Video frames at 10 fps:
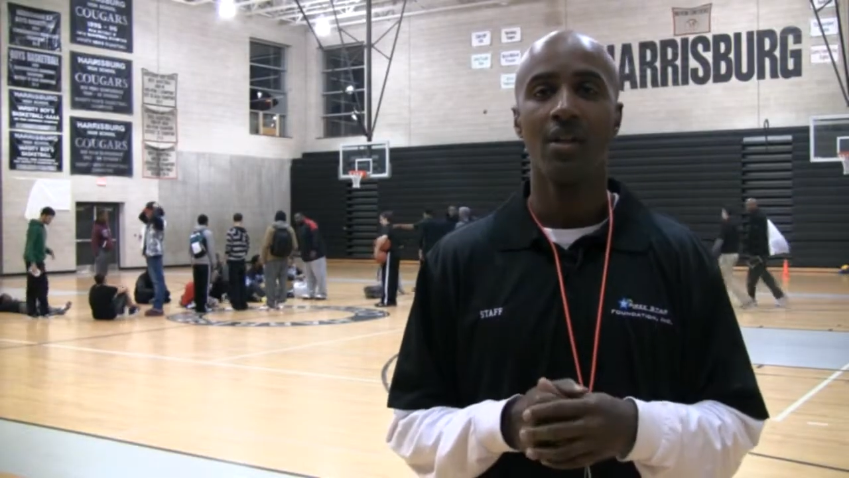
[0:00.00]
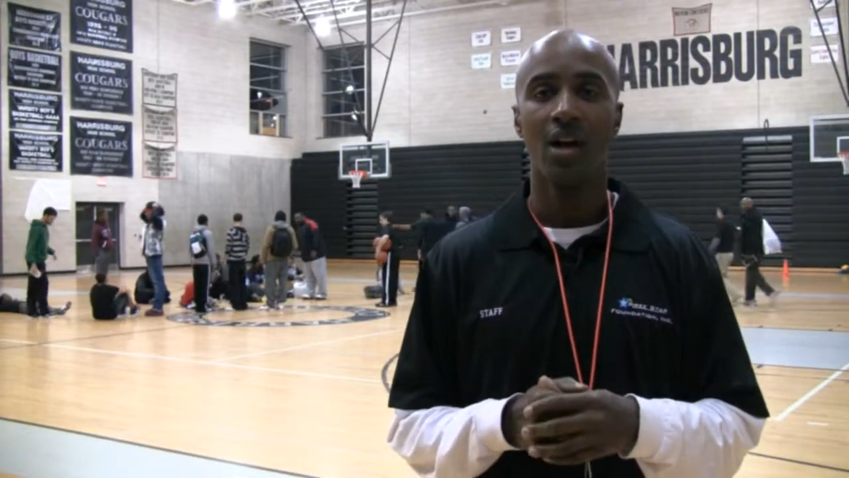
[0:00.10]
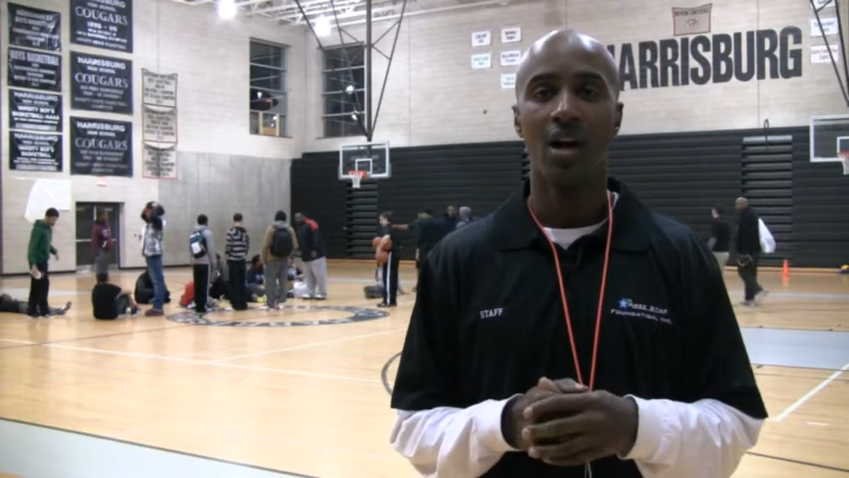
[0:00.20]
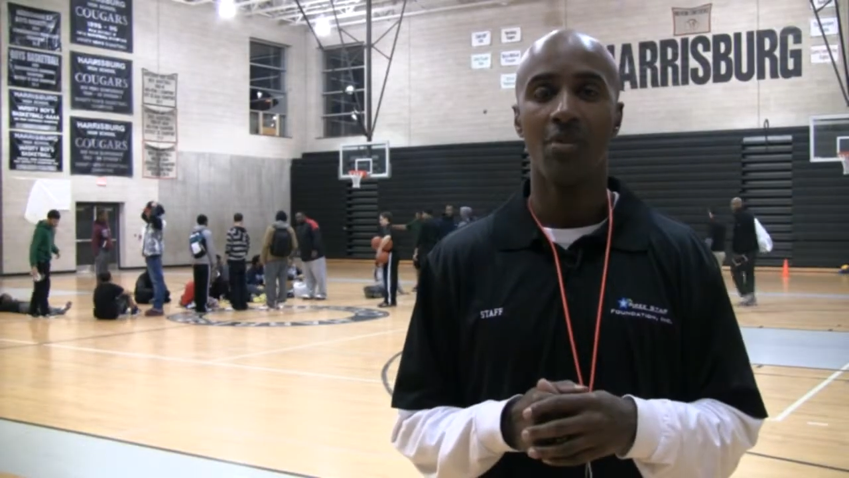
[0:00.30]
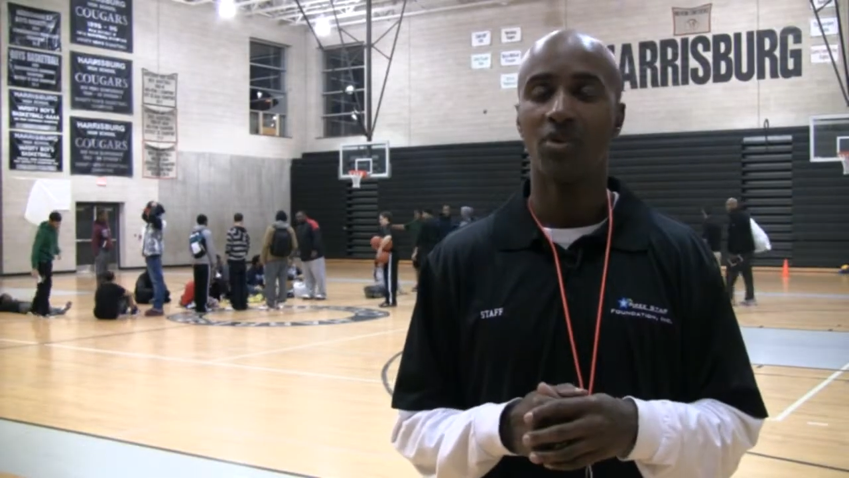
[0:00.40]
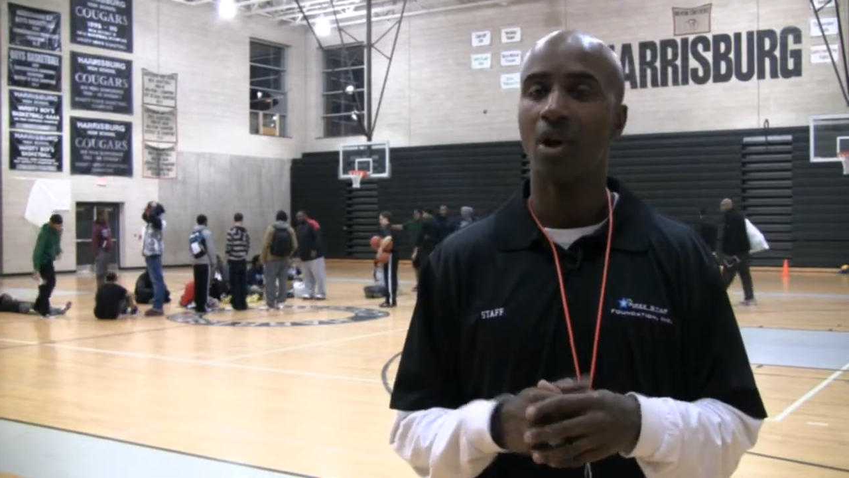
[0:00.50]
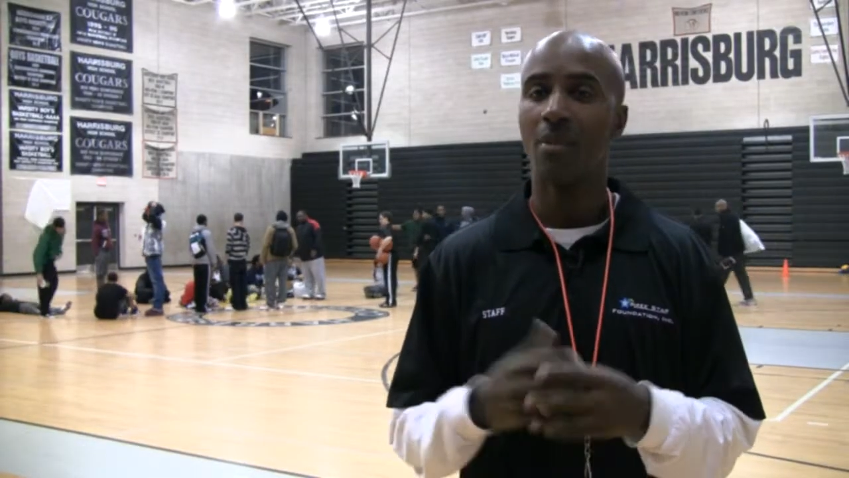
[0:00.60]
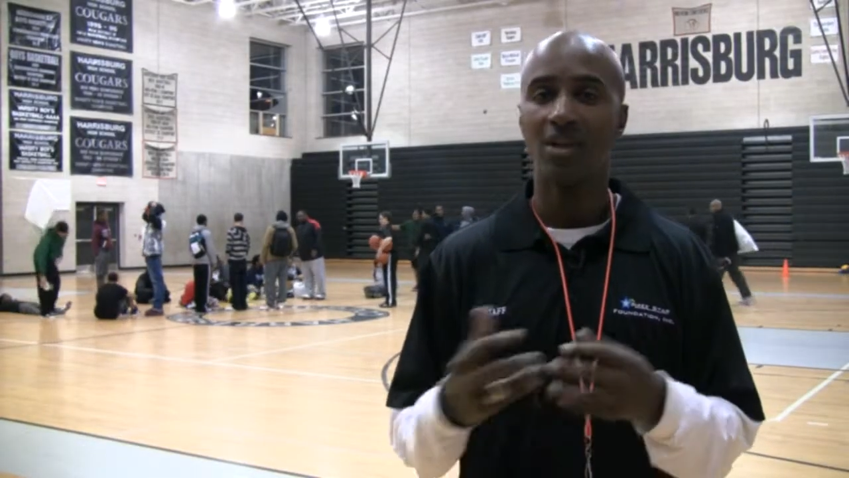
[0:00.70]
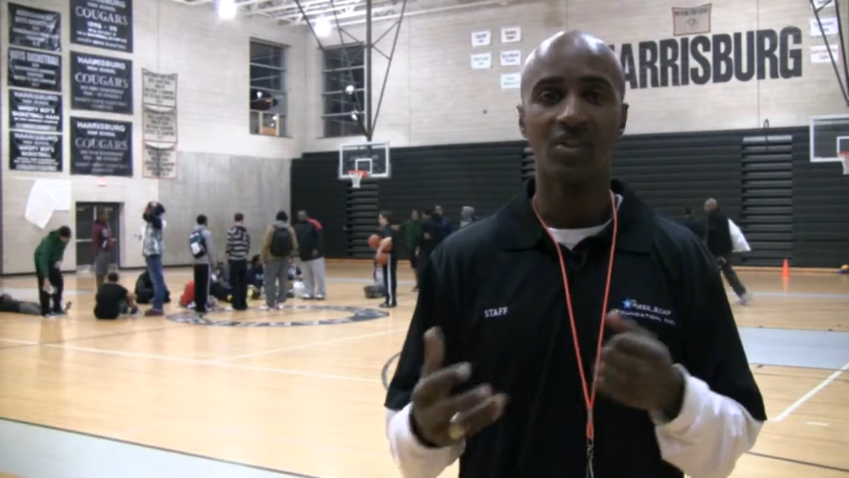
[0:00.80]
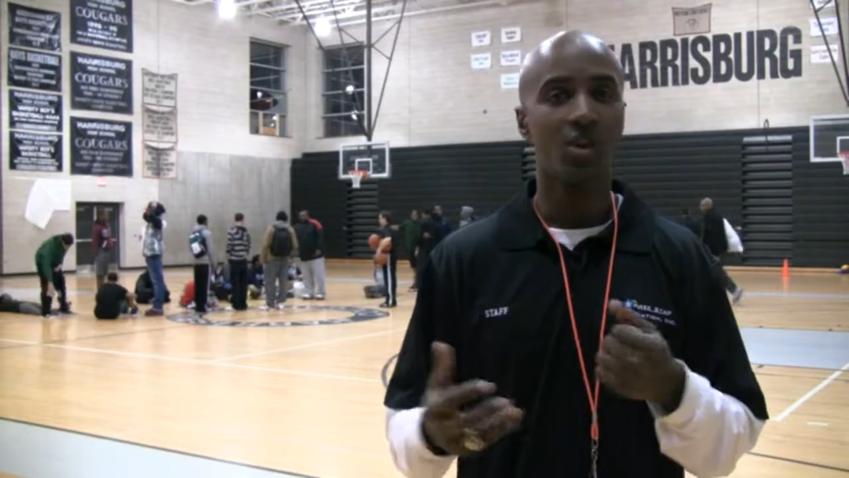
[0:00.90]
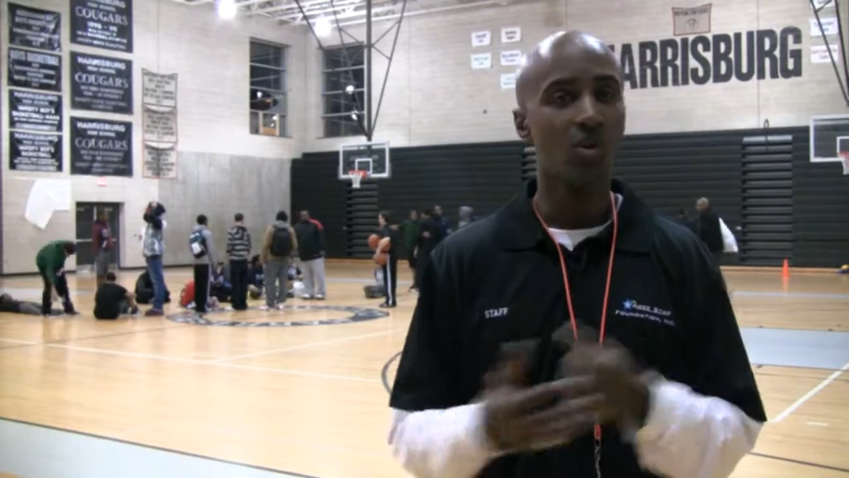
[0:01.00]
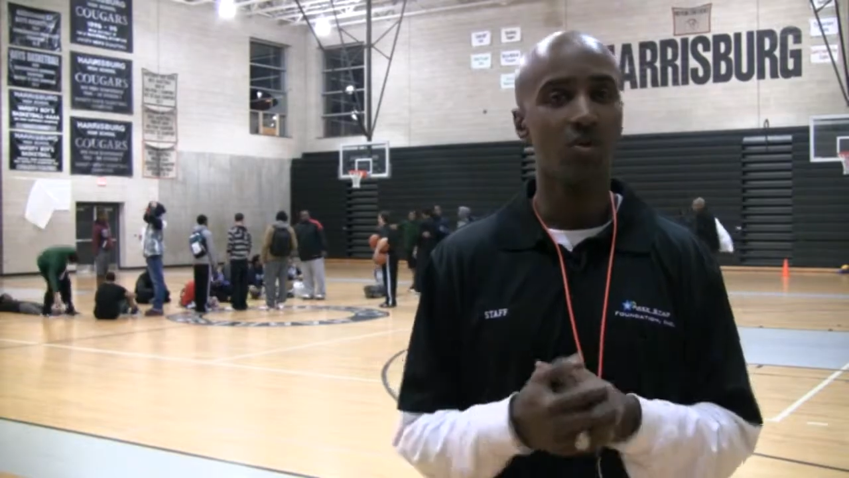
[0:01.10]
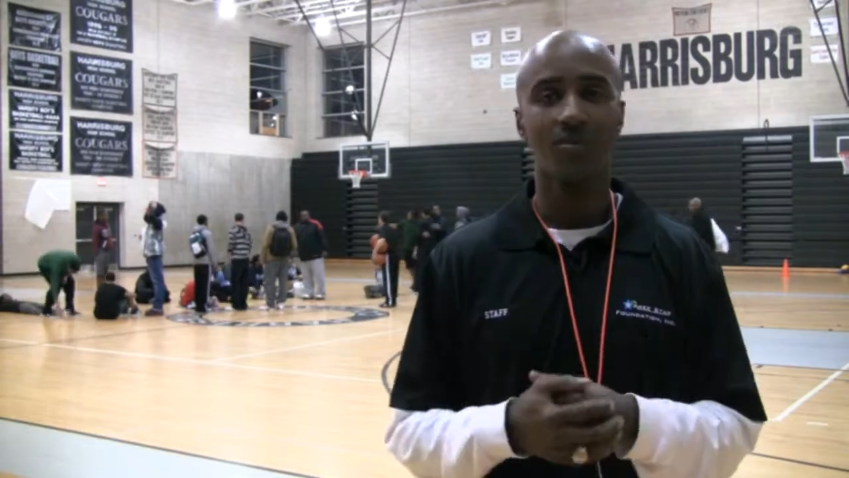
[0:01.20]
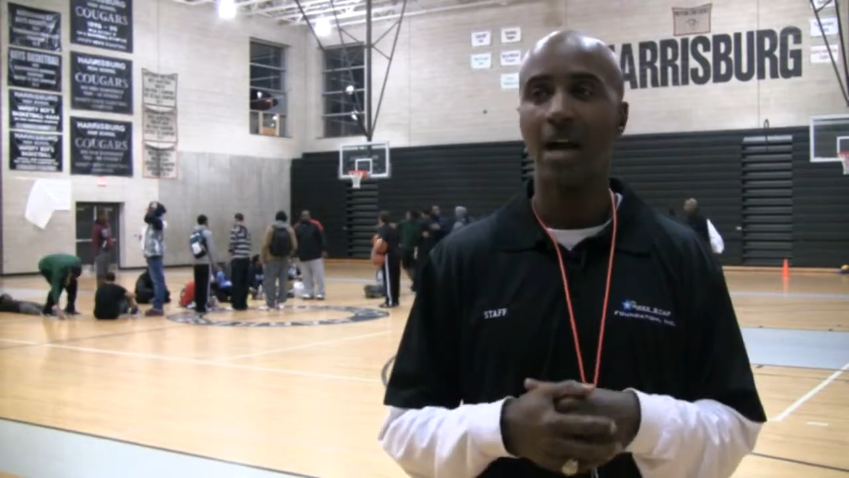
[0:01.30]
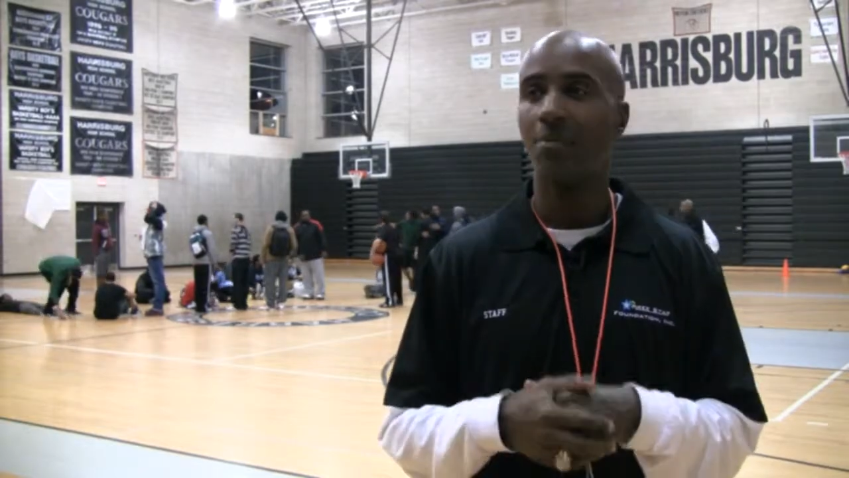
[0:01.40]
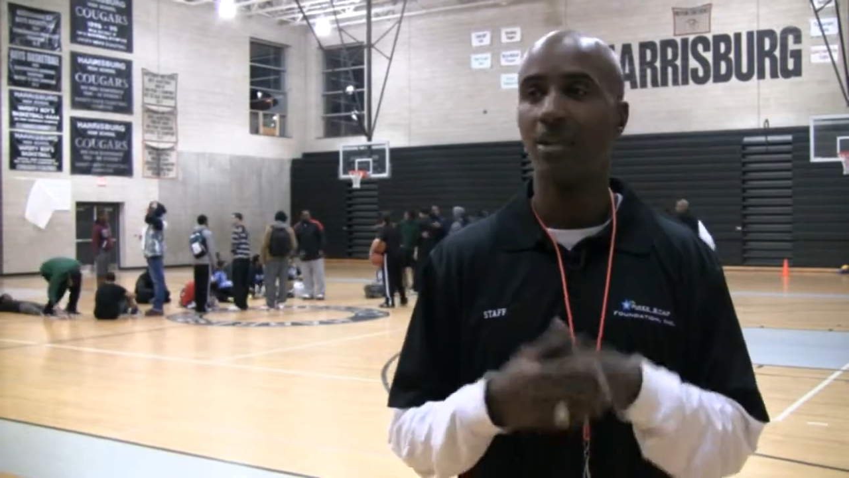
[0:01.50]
um, with all my soul. I